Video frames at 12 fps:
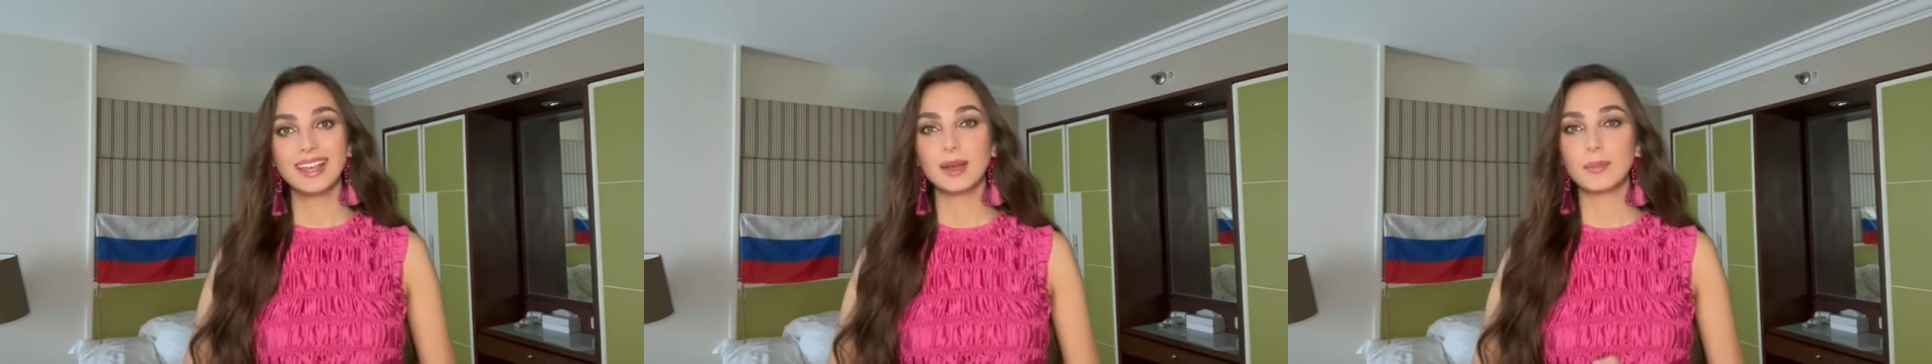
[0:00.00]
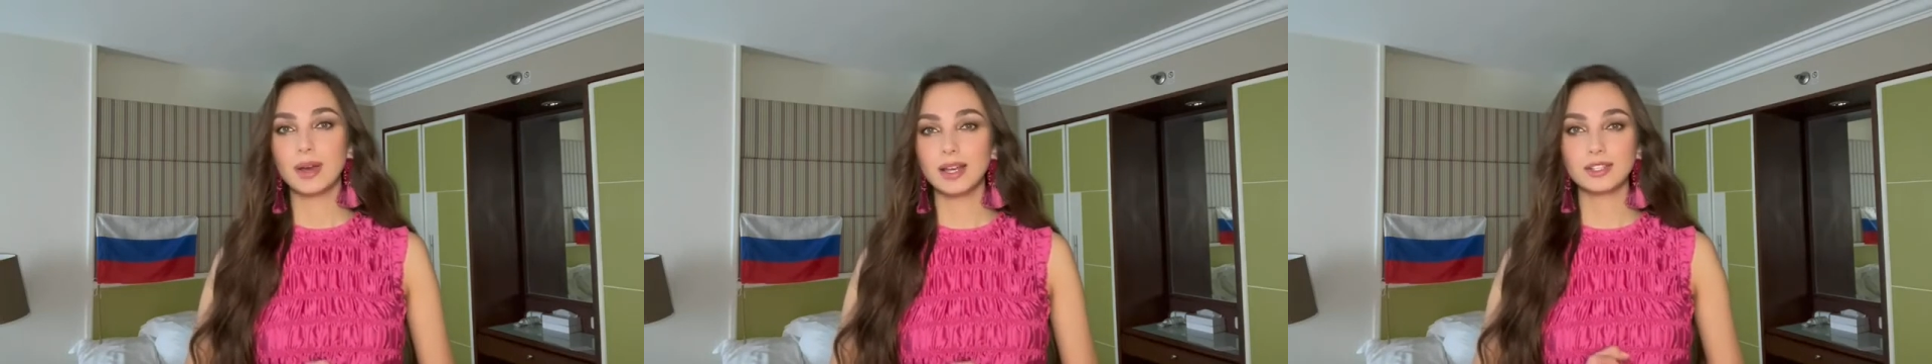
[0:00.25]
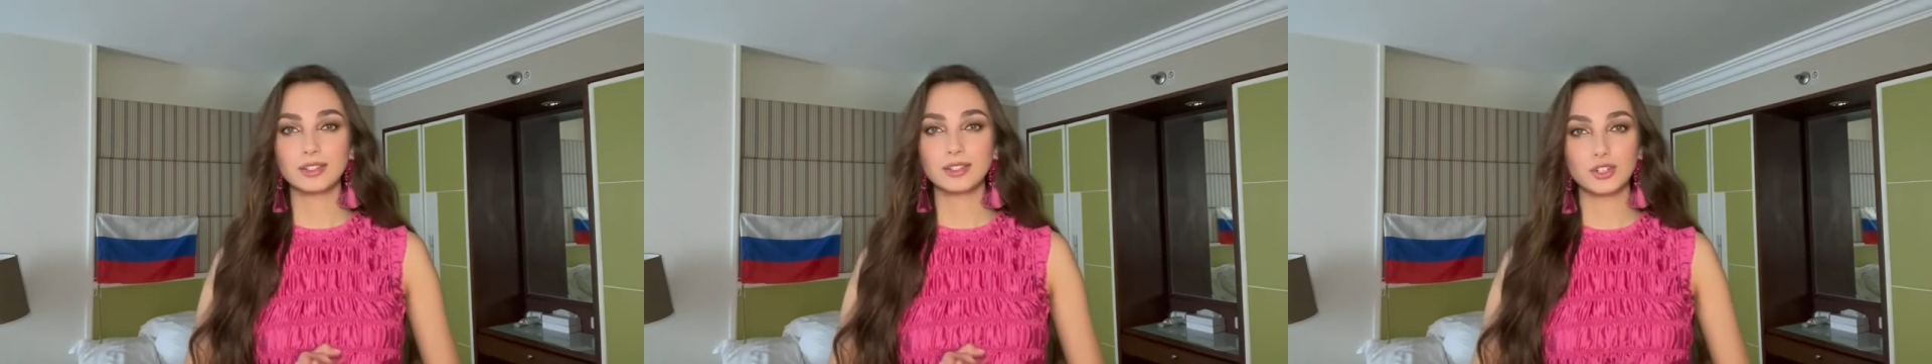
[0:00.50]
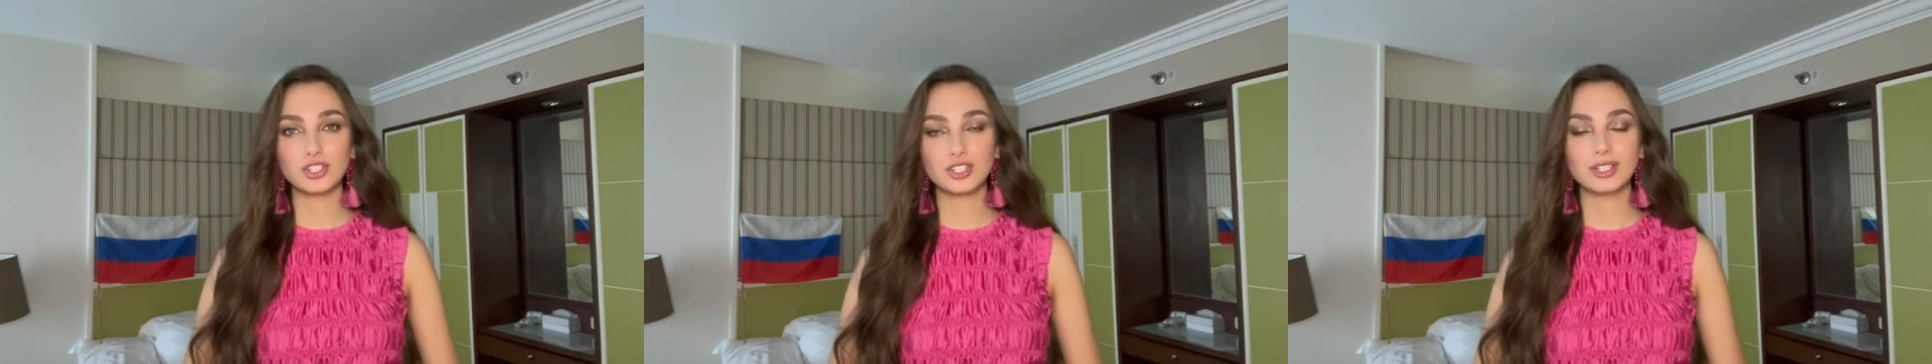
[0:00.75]
But
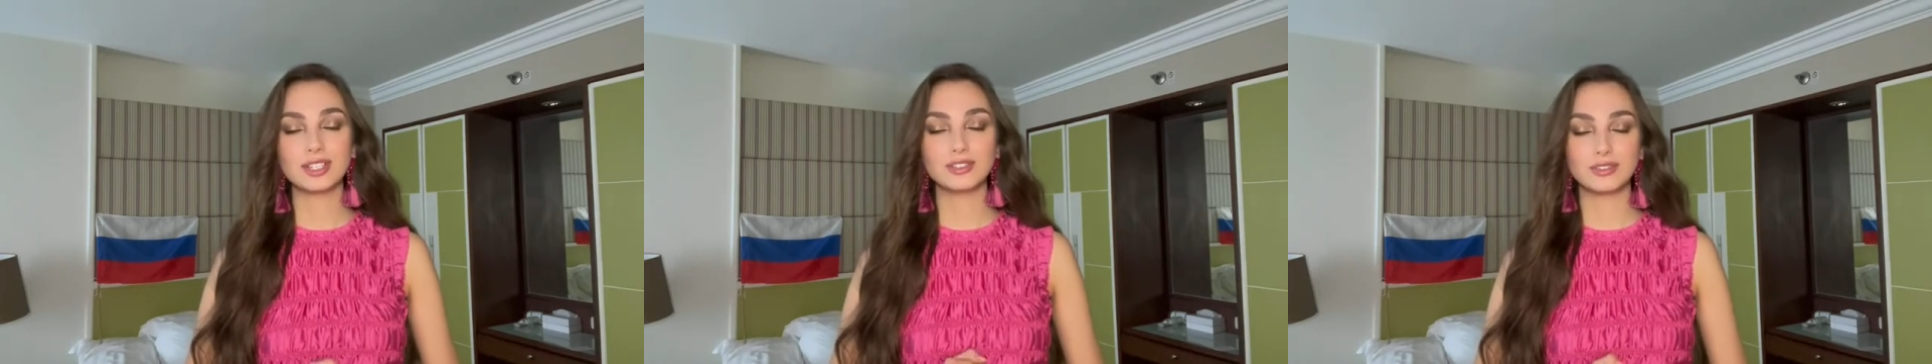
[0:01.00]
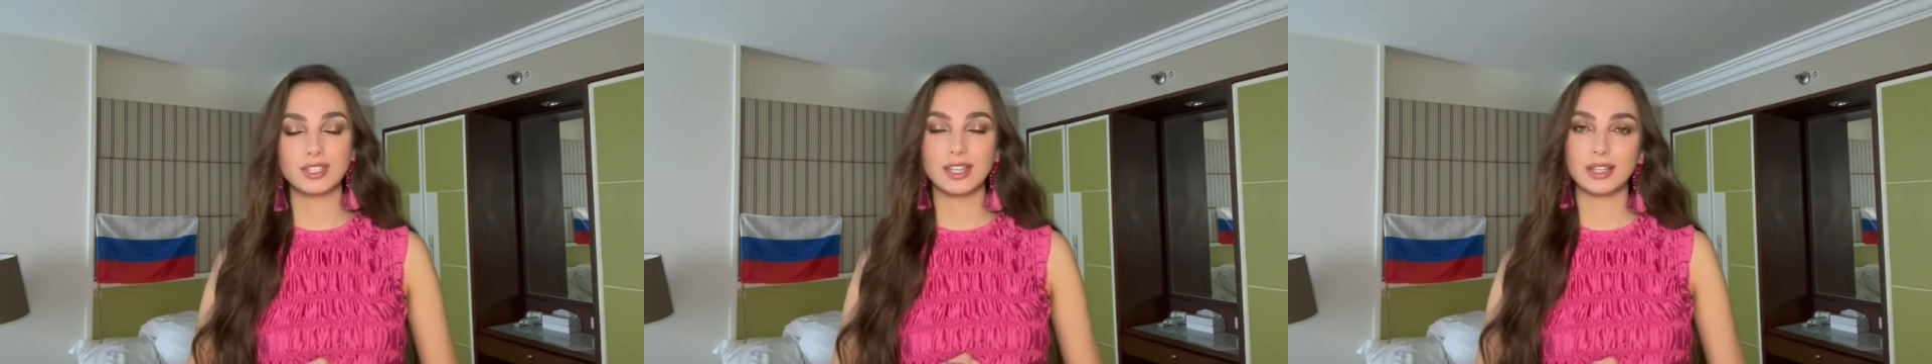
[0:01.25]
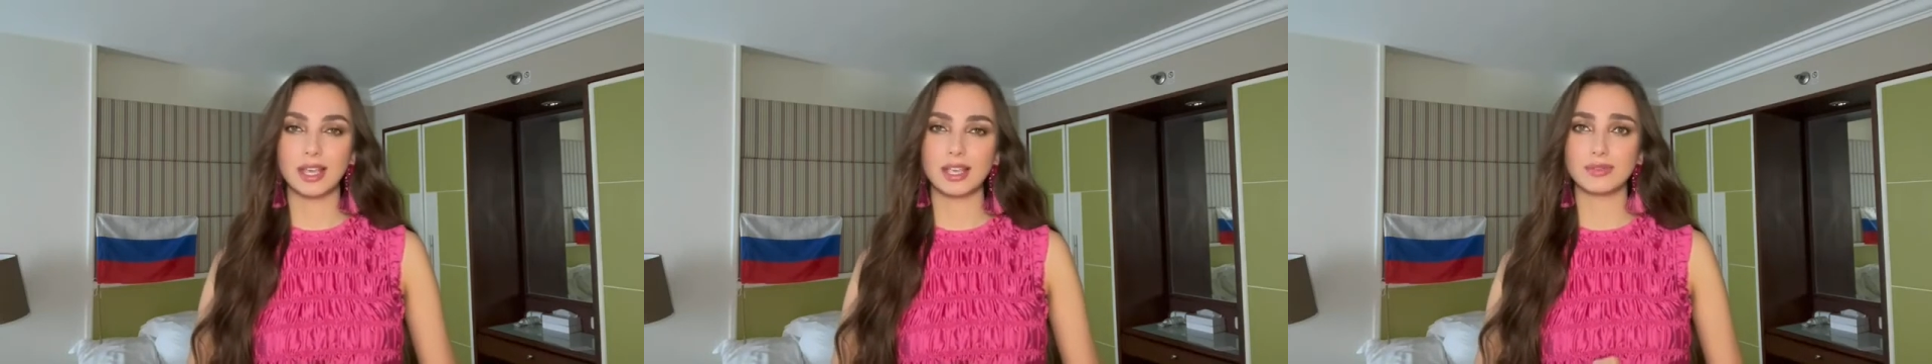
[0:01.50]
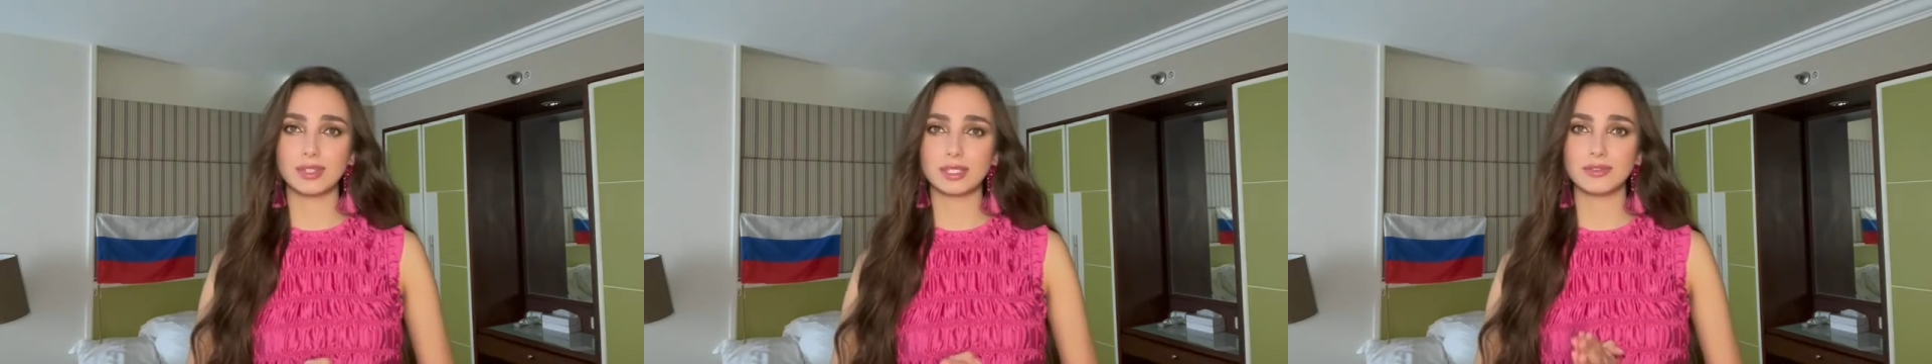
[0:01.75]
unfortunately today
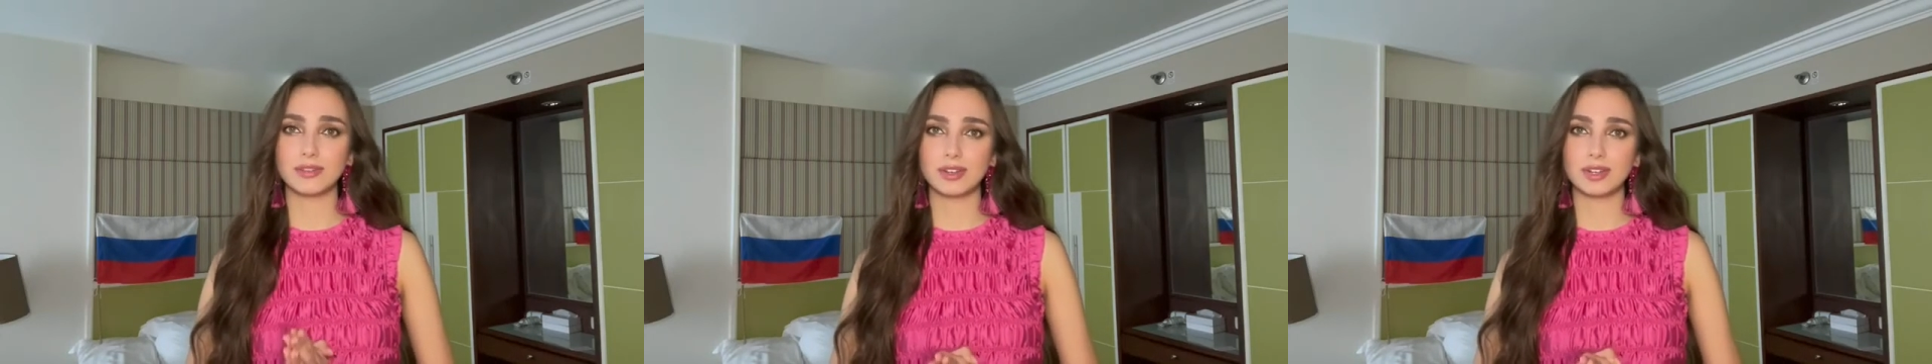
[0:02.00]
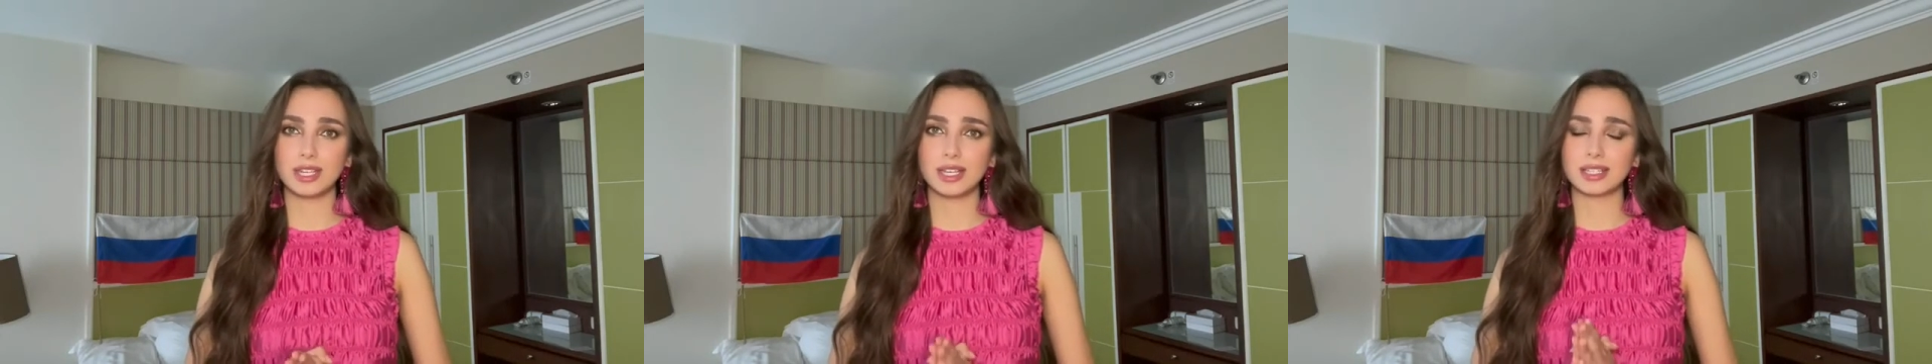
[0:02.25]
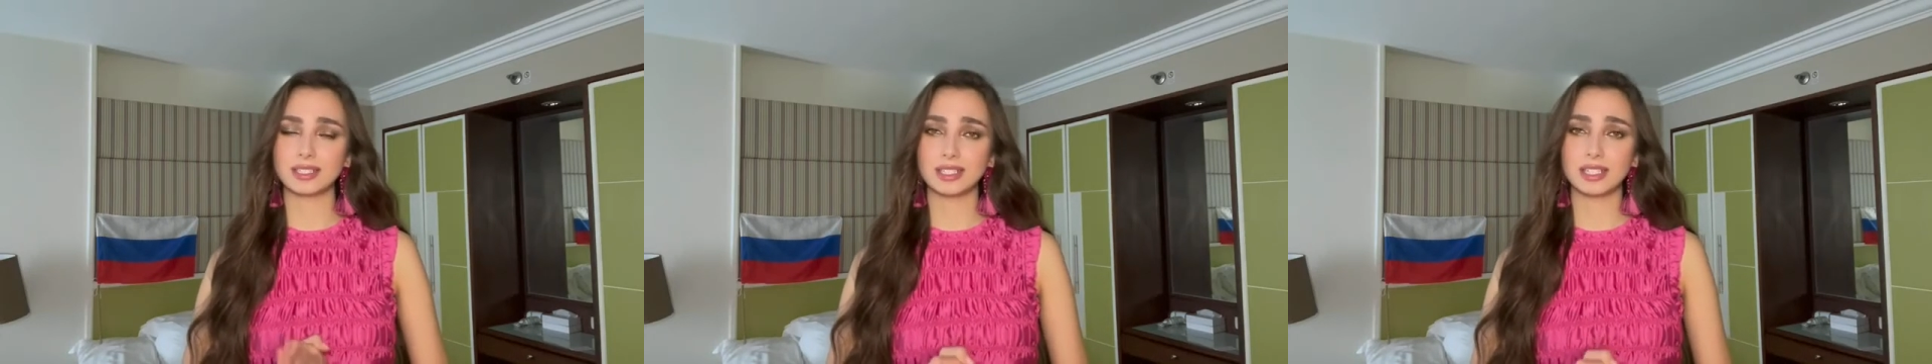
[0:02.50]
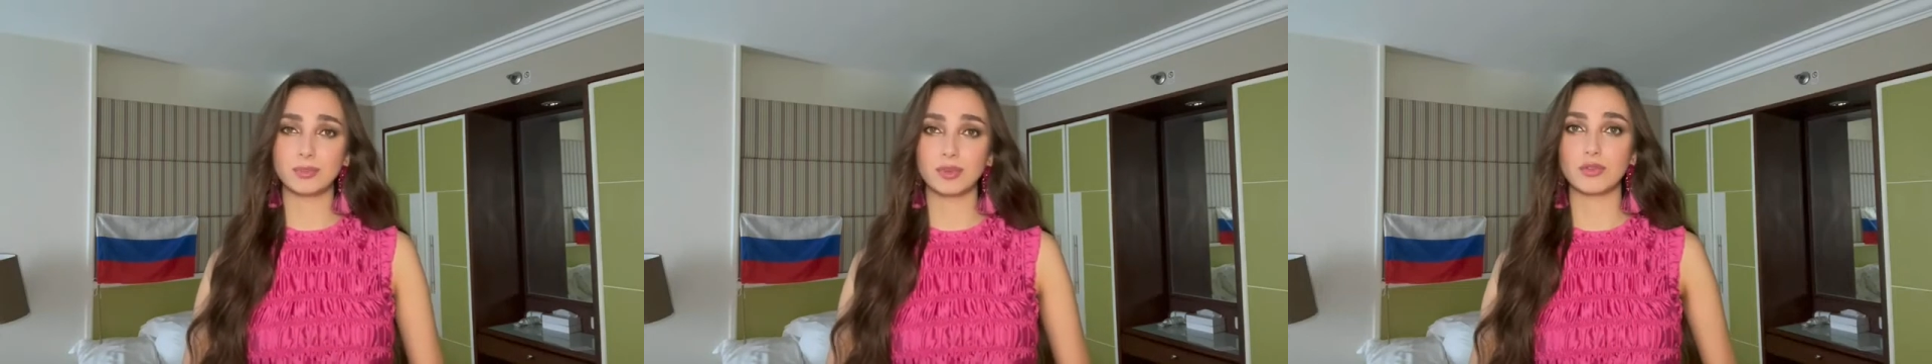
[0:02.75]
night was very
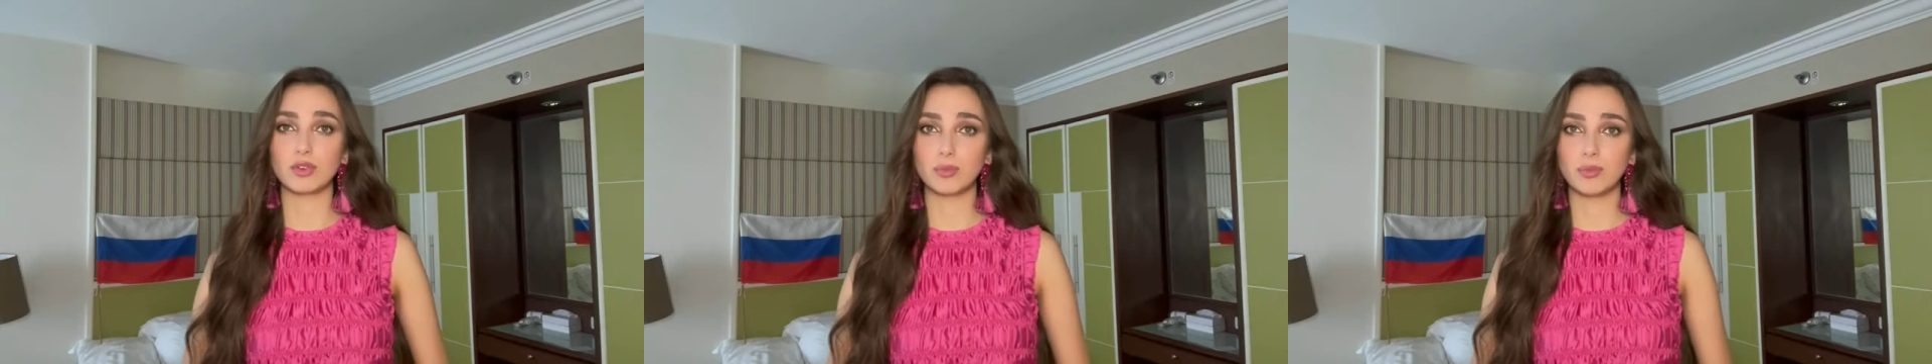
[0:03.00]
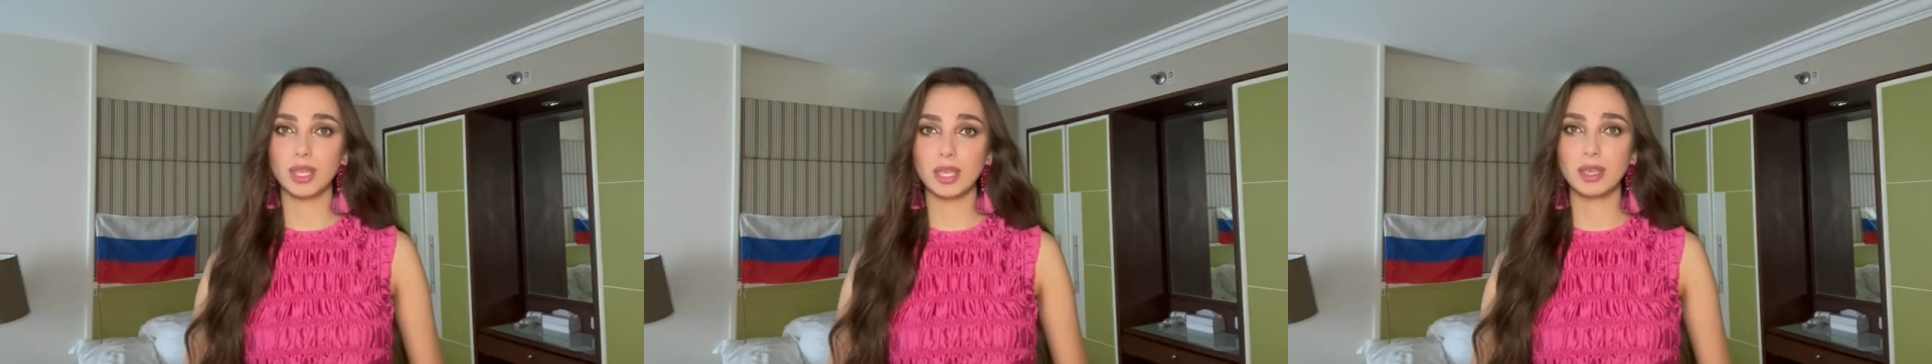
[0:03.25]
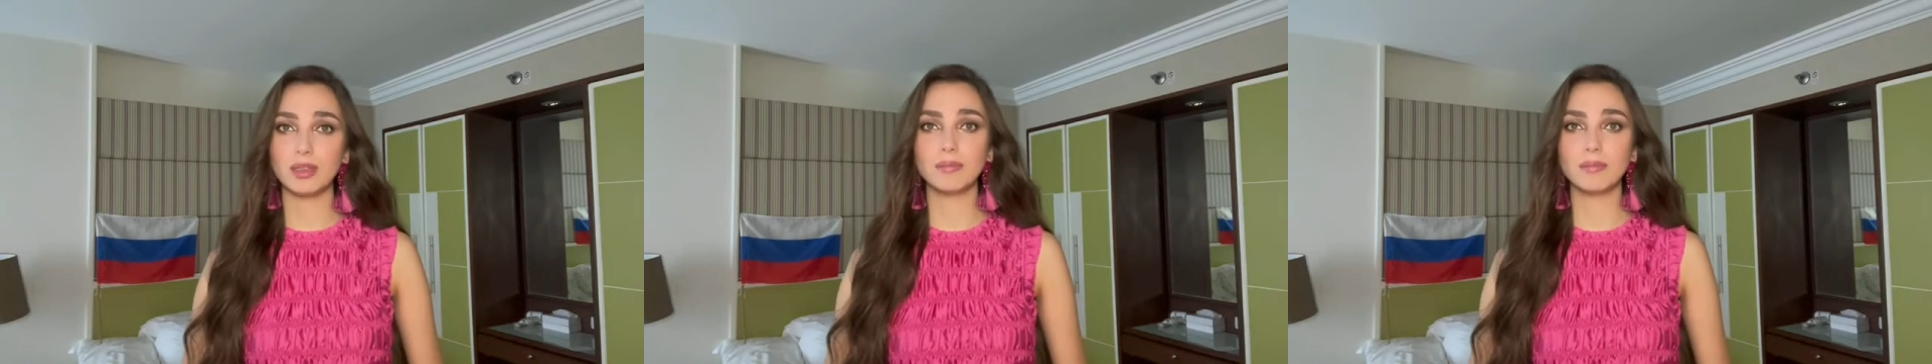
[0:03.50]
unsleepy for me,